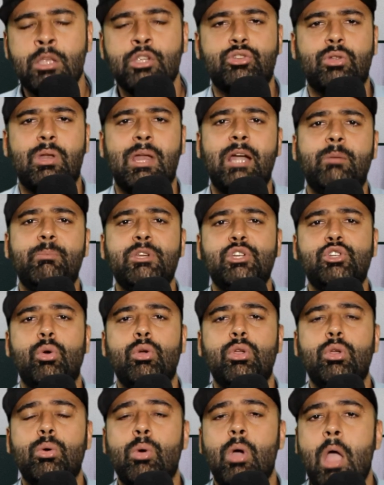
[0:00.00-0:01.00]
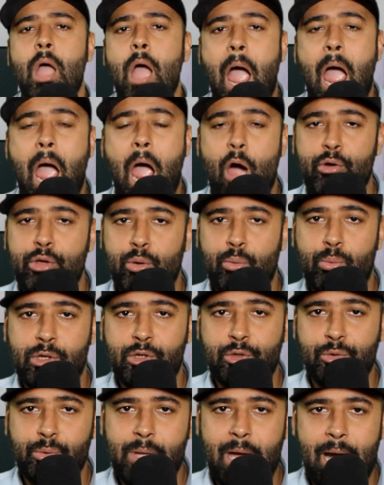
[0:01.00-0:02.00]
So let me show you how you
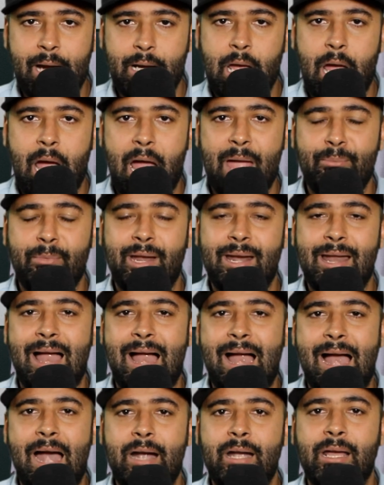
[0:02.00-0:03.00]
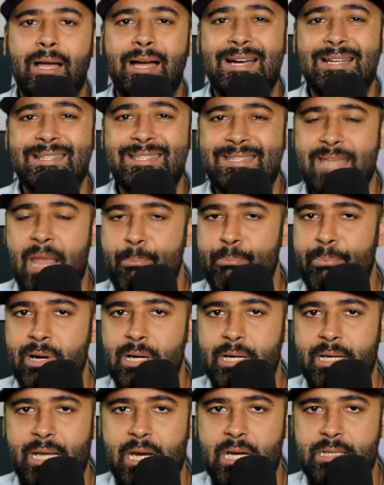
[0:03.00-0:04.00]
will do that. I'm going to add a sample
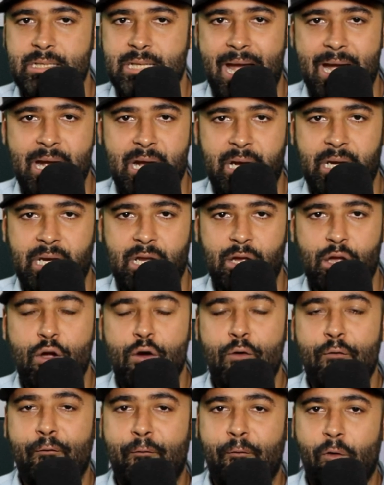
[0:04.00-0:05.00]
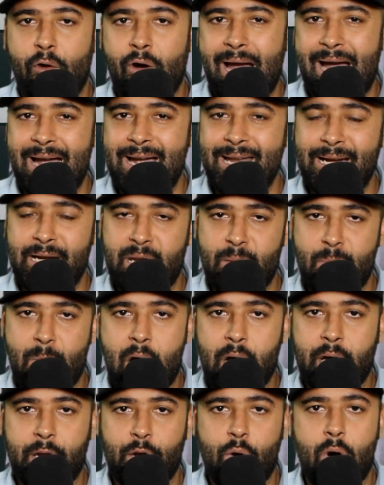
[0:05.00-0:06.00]
DNS entry for adding
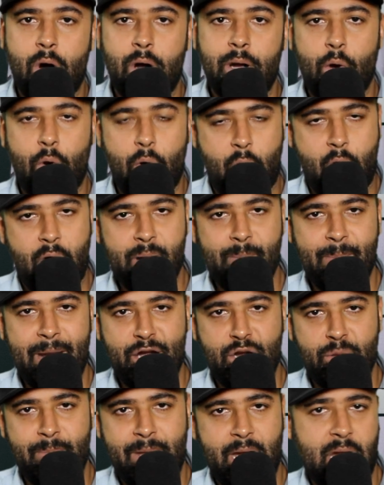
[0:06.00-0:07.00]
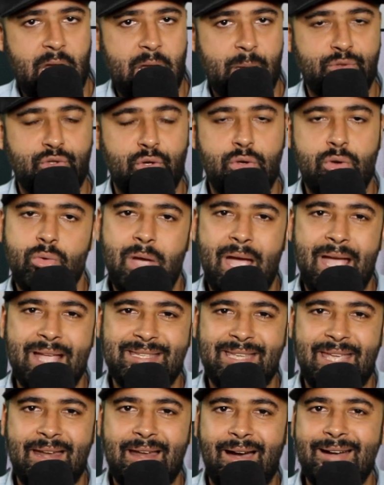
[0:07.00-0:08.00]
DMARC record on my domain name, so you
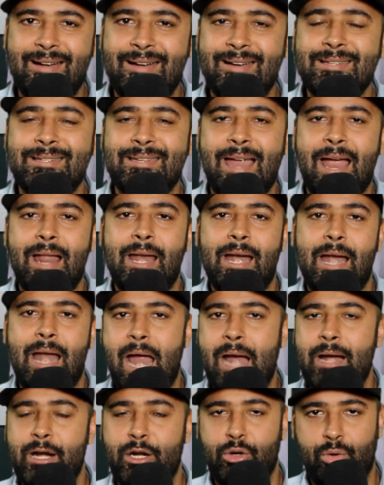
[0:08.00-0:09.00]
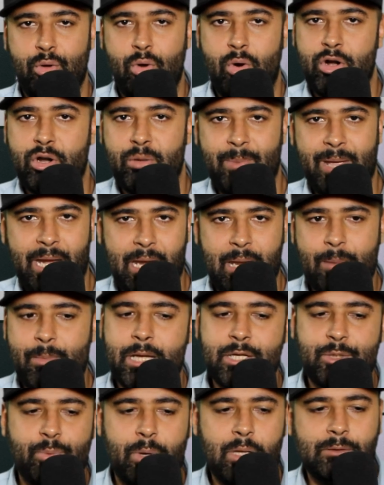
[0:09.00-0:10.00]
guys can understand and add it to your domain name
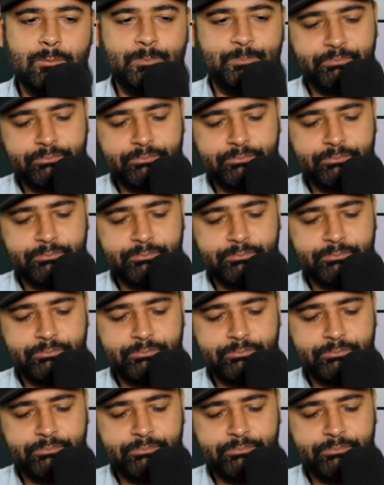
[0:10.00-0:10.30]
as well.